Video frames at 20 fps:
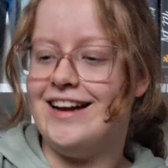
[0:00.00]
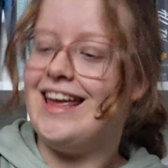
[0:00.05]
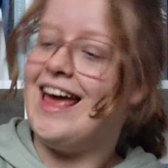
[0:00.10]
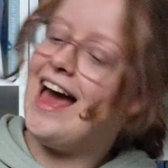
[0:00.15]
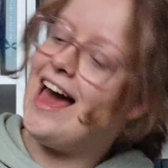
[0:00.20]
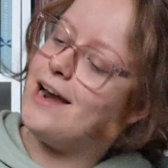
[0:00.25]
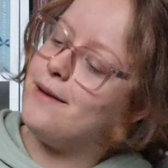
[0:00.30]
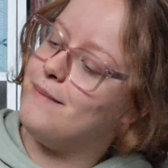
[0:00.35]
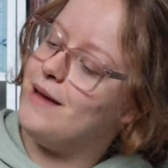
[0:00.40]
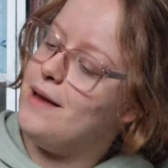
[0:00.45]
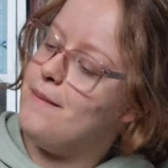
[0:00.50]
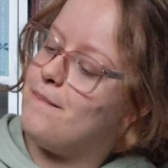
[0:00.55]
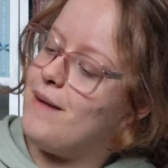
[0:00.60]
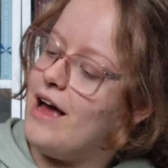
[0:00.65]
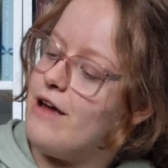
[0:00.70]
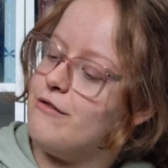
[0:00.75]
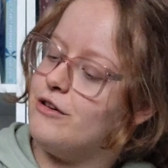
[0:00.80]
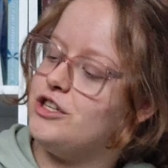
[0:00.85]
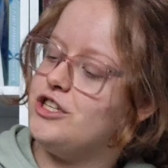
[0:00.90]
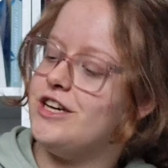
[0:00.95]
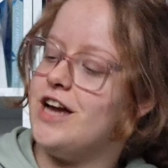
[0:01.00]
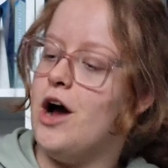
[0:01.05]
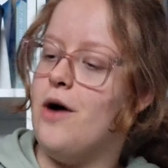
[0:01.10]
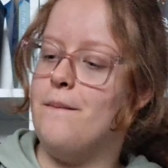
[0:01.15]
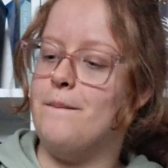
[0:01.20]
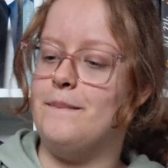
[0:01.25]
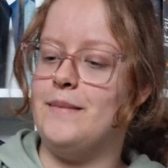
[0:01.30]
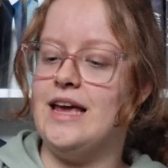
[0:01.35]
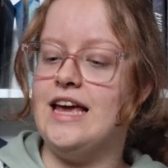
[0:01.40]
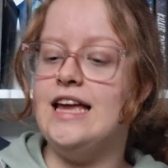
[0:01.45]
Academy by Rochelle
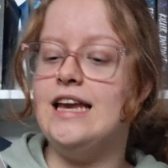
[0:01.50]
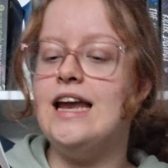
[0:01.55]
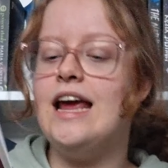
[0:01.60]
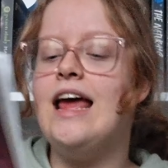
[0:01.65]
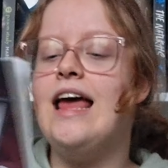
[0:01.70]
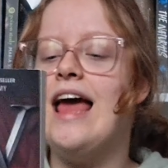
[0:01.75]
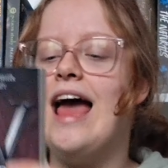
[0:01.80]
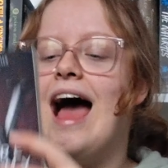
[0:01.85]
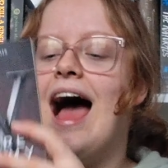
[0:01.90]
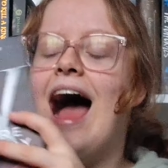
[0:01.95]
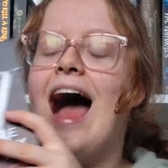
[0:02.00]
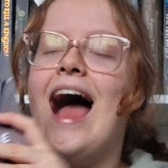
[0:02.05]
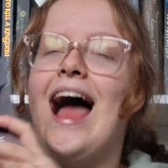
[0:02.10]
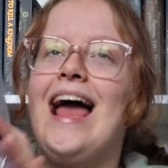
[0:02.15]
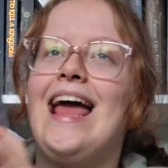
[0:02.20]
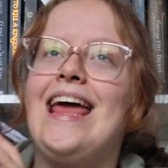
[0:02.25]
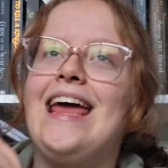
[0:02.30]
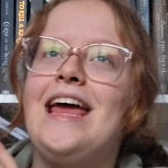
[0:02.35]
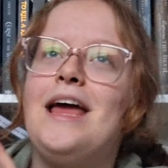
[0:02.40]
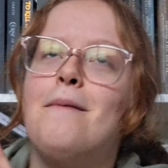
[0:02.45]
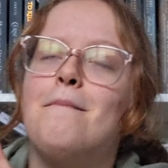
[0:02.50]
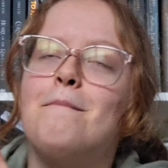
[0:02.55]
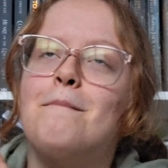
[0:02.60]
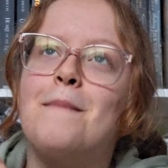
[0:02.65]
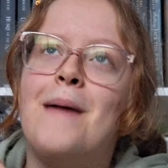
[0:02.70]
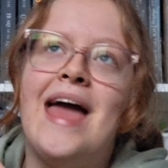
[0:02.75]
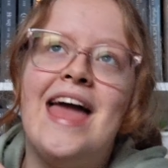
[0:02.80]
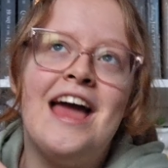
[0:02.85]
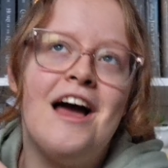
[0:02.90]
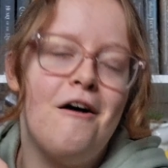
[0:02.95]
Mead. I
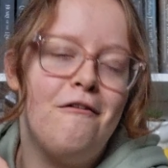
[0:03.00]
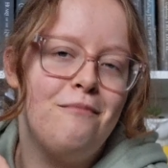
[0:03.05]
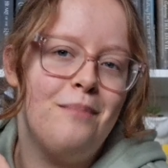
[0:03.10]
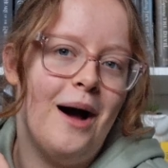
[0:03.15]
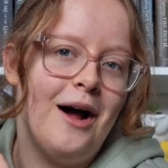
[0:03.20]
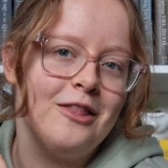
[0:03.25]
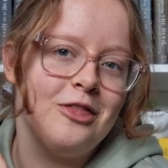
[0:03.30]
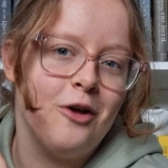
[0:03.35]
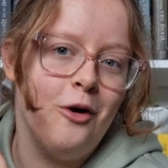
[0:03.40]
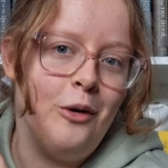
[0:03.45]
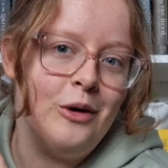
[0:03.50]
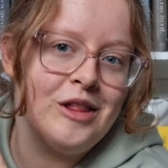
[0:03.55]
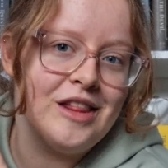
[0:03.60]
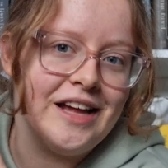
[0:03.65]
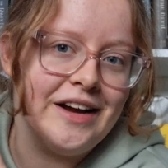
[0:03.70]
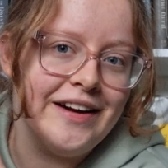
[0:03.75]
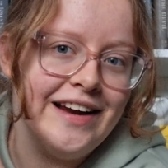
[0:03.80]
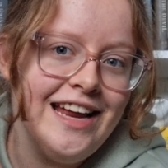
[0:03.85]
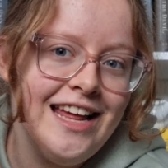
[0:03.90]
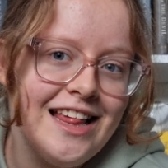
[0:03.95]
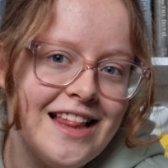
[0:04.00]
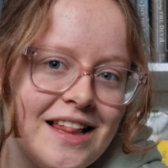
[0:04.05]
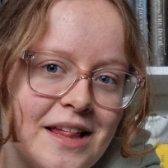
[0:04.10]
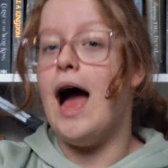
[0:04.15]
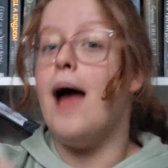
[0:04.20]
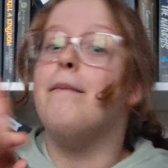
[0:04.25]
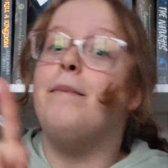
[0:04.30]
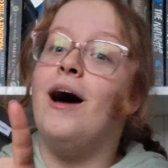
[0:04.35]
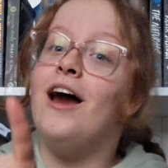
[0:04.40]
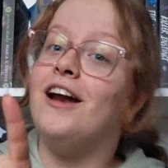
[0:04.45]
may have bought the whole series.
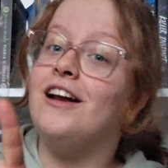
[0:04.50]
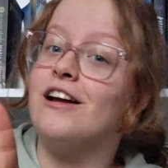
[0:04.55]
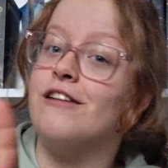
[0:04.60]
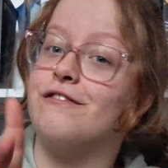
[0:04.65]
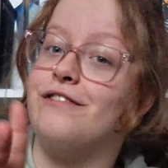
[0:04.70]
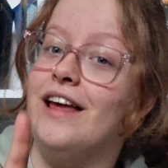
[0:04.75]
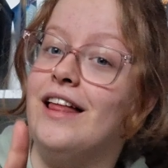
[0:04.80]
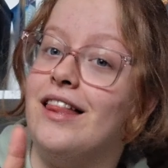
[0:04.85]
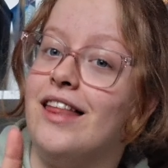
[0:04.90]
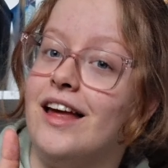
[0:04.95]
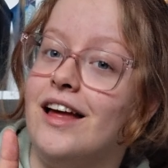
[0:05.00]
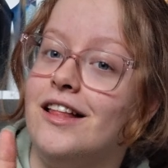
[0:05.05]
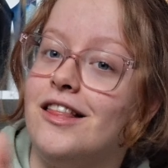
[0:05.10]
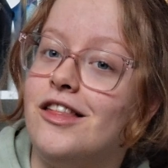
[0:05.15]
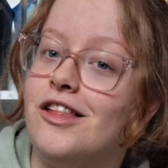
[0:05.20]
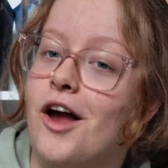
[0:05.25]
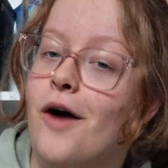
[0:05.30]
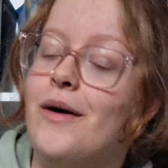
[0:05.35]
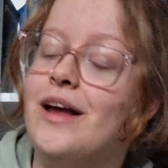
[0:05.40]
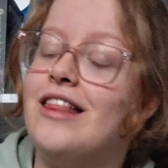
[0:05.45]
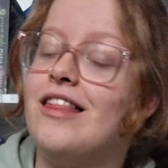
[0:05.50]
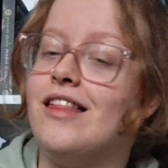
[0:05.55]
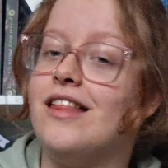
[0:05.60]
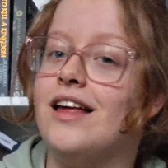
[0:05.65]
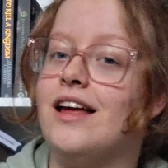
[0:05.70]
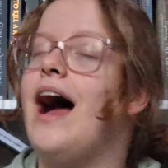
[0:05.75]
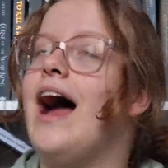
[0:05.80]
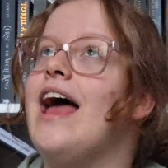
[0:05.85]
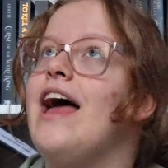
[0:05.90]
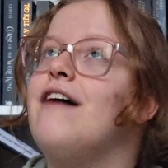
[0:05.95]
I bought it on Vinted, so
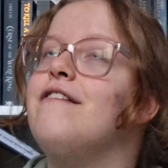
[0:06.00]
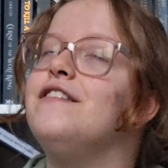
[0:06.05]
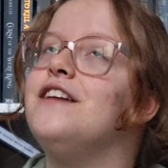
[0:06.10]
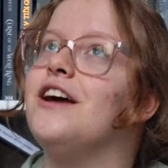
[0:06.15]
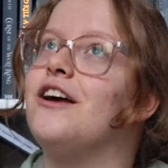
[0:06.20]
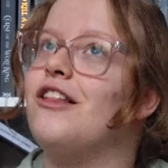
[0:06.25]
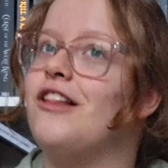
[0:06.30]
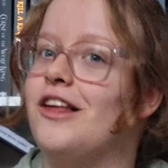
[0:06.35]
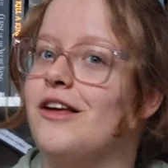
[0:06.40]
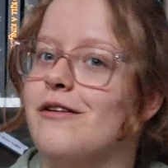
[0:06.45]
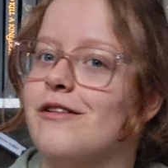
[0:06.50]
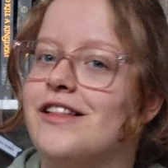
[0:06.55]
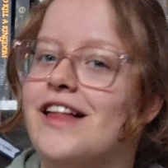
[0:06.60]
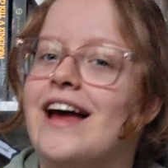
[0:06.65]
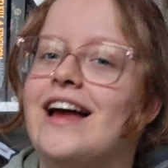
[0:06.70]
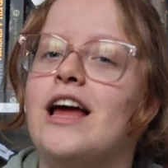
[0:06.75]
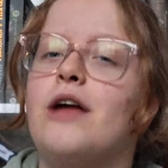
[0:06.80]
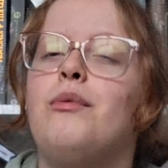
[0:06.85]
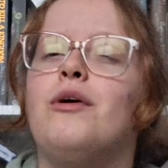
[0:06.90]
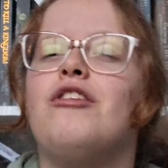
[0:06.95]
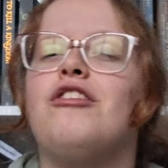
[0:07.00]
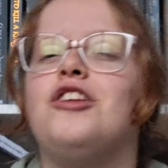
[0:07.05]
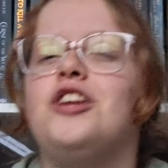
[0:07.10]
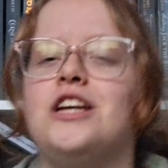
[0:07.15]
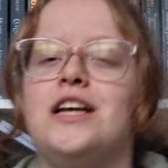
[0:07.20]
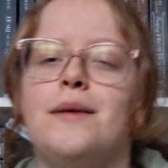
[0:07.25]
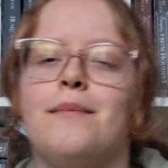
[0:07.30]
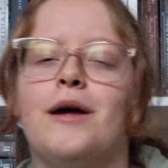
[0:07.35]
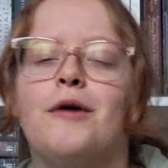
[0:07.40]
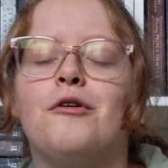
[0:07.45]
I have an excuse. Like, it was
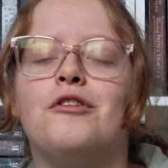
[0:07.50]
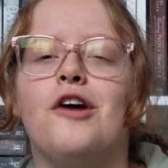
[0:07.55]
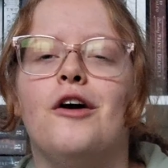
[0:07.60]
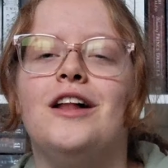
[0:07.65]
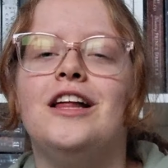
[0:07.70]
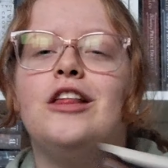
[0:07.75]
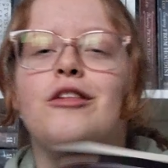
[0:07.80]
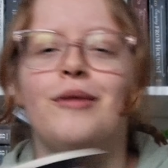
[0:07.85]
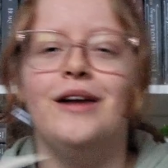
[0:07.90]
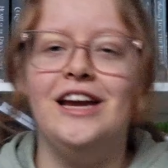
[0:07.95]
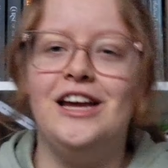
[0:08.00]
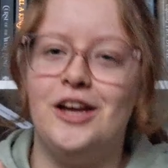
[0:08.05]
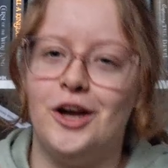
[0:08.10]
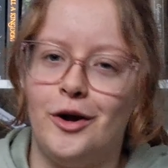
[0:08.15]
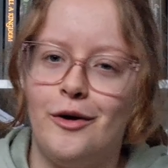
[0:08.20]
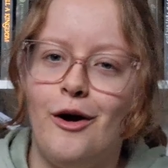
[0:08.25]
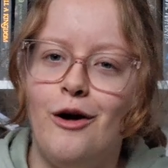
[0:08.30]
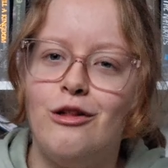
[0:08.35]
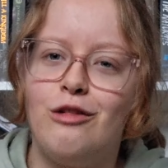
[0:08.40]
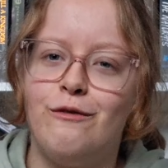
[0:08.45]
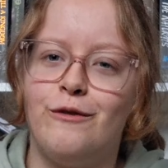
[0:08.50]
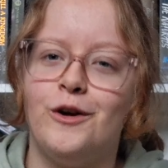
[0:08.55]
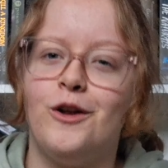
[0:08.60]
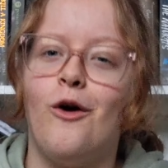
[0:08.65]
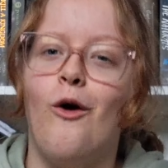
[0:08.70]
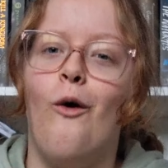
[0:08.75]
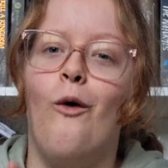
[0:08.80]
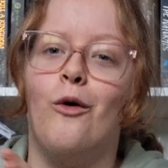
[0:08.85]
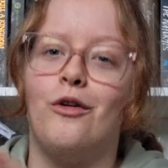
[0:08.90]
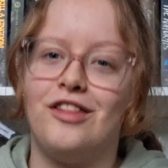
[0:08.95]
cheap. It was only 20 euros for the
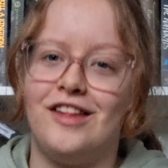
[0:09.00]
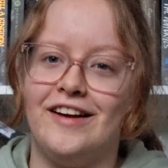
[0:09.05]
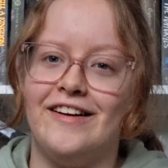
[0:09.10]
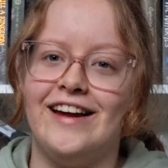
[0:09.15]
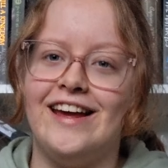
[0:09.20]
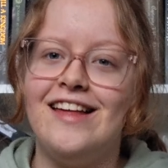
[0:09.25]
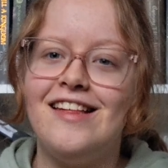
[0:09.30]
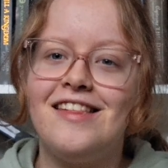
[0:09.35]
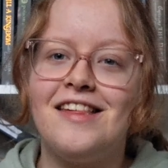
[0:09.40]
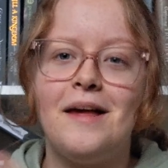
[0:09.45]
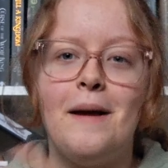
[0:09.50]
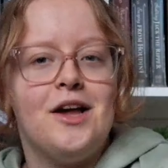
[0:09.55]
whole series.